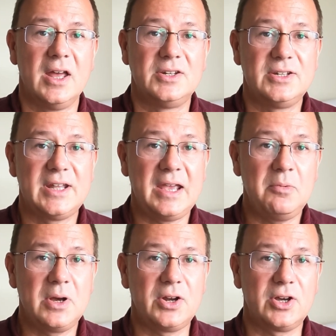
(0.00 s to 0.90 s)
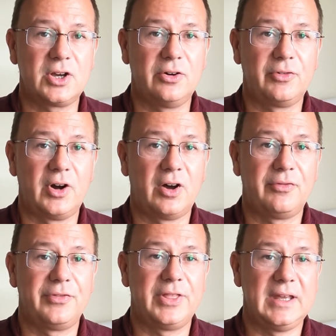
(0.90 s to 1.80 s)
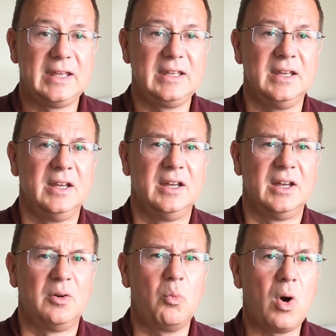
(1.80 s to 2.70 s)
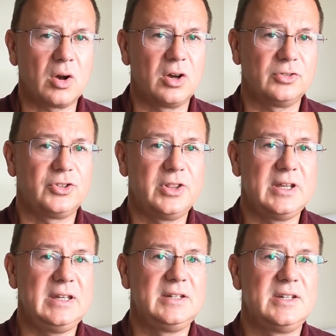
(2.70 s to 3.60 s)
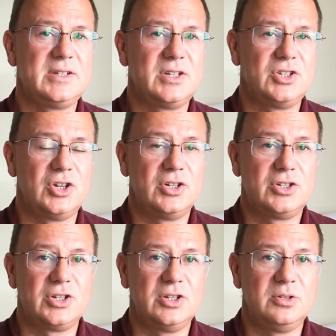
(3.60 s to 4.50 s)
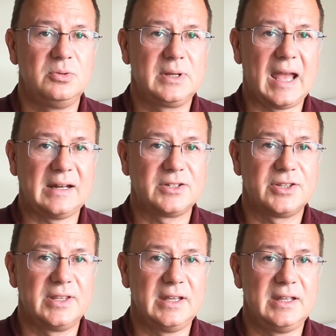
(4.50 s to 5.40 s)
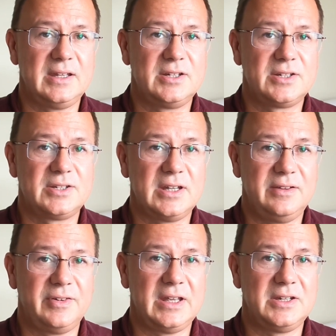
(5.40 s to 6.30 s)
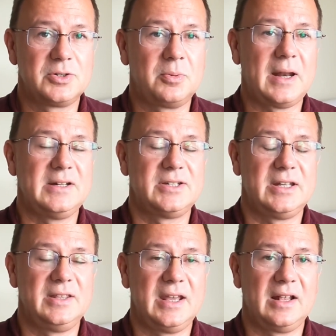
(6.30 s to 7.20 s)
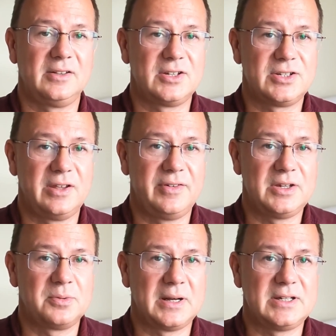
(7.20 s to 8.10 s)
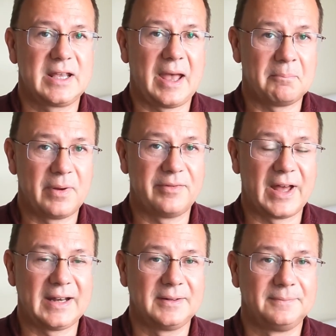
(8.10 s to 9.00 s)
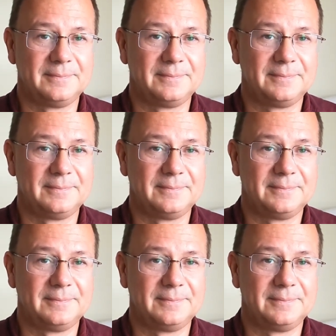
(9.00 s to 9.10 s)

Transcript: Today we're going to cover off what got to the decision to get the CV20, the Elddis Cv20 Campervan.